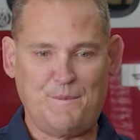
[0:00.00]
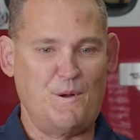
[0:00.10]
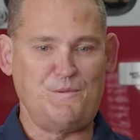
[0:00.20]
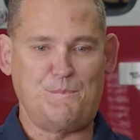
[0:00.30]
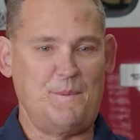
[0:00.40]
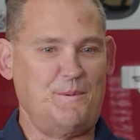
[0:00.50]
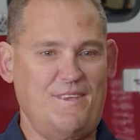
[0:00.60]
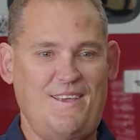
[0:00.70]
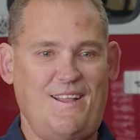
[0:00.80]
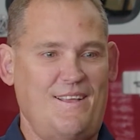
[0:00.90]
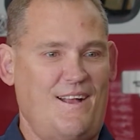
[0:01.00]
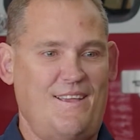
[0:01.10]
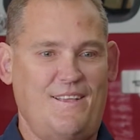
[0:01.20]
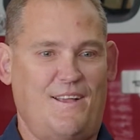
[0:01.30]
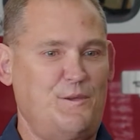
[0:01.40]
most people did.
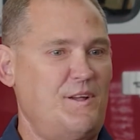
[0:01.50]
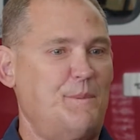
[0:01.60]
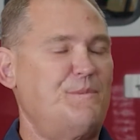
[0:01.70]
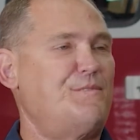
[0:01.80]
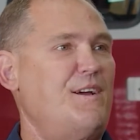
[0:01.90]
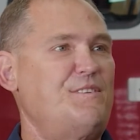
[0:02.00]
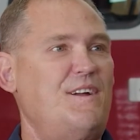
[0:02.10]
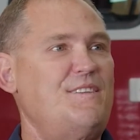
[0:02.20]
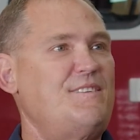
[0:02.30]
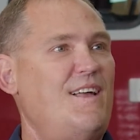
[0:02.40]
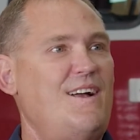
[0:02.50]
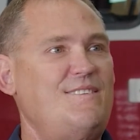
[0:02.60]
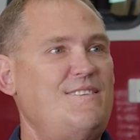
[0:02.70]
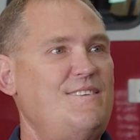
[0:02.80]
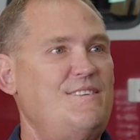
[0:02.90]
I took a couple fire science
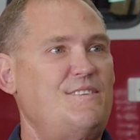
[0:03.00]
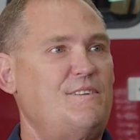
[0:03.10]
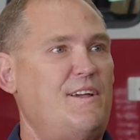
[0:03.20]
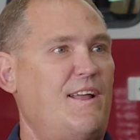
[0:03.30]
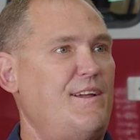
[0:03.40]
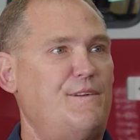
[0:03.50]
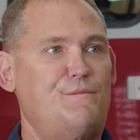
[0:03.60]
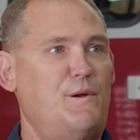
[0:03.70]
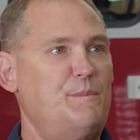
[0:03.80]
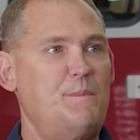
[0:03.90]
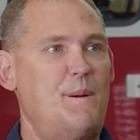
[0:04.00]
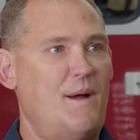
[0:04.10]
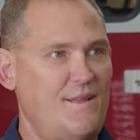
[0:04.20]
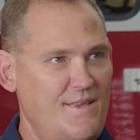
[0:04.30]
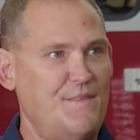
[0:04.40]
classes and kind of confirmed in my
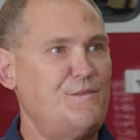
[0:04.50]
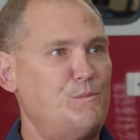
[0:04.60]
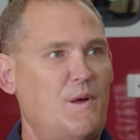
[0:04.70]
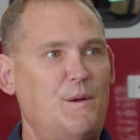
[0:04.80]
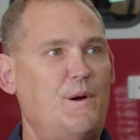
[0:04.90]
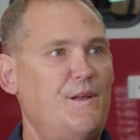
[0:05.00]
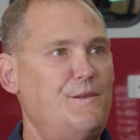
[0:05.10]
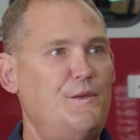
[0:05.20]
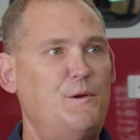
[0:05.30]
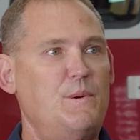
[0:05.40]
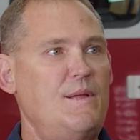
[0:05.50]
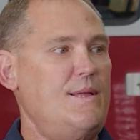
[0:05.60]
mind, yeah, this is what I want to do.